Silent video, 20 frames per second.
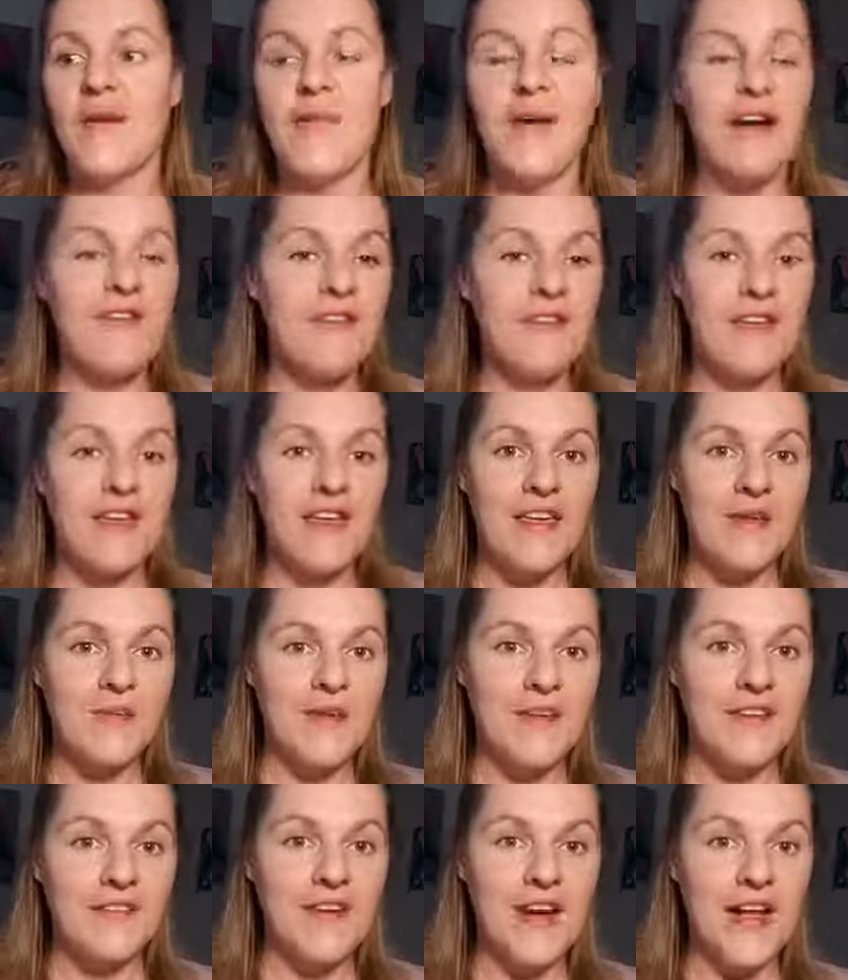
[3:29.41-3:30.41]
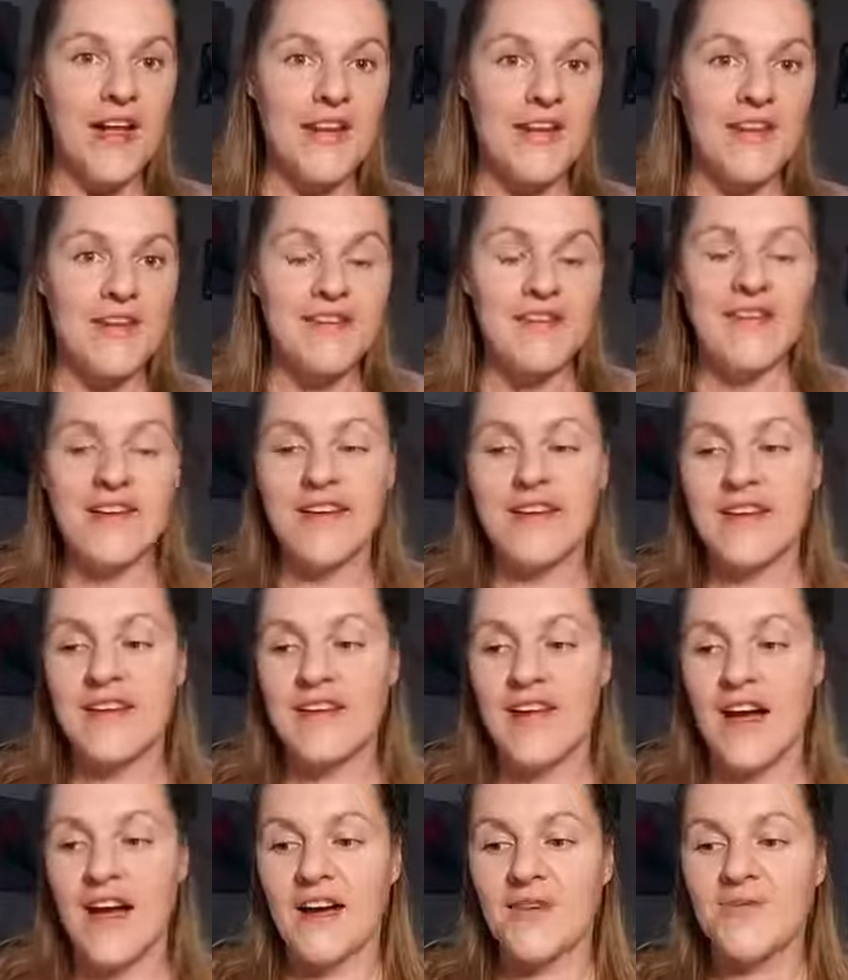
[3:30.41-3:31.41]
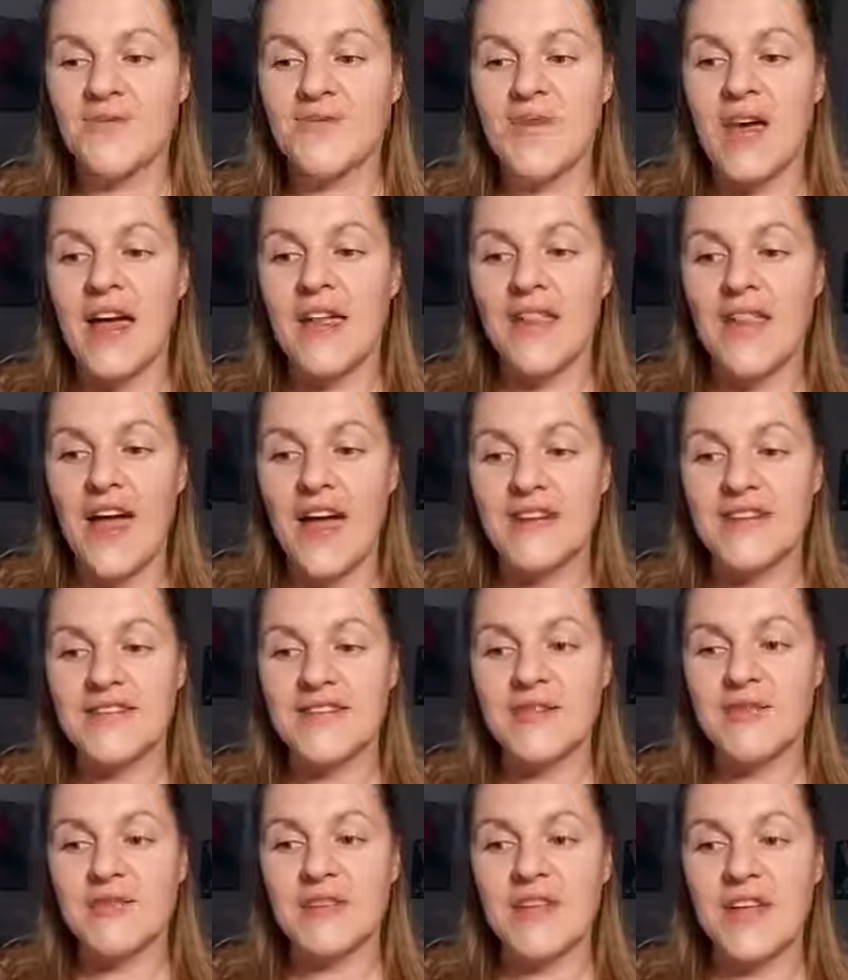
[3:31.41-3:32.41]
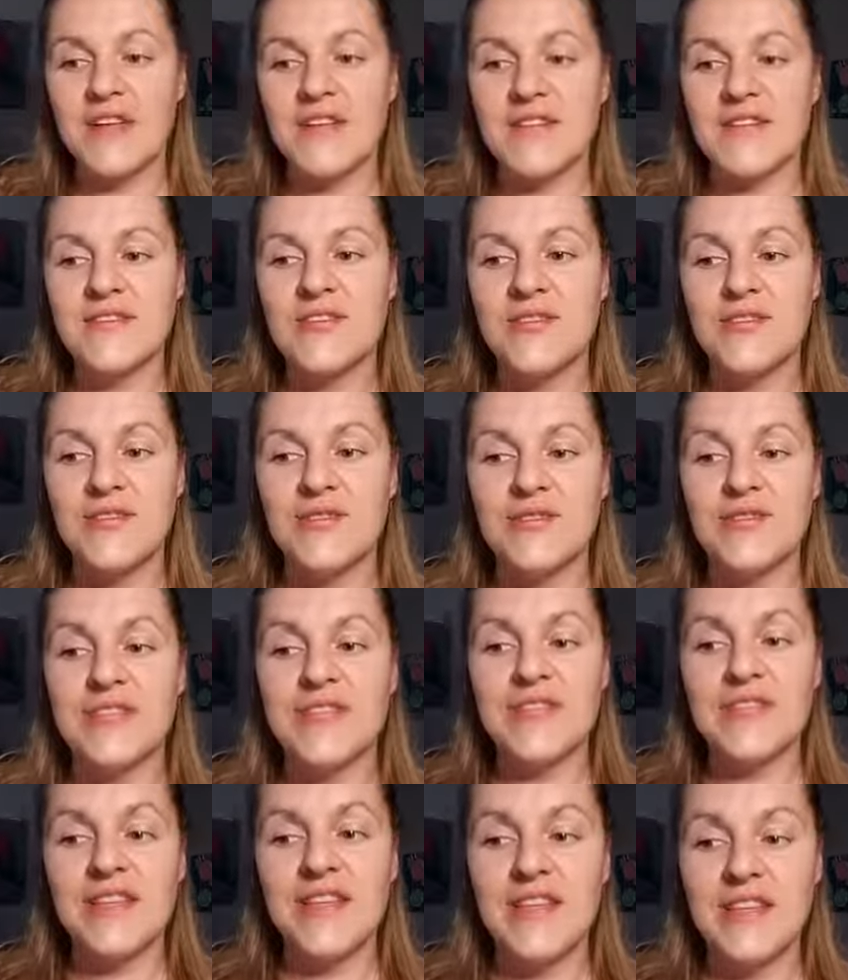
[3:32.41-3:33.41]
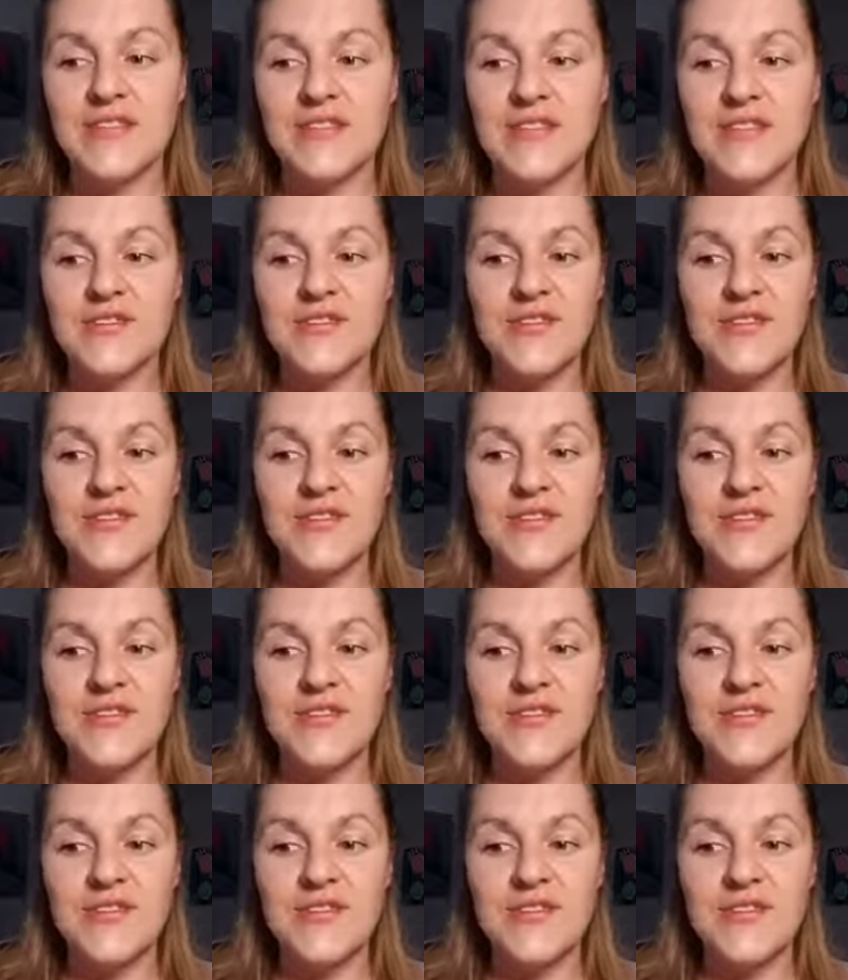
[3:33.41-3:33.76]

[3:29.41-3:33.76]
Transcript: Everything can be divided into yin and yang. And last, it relates to disease.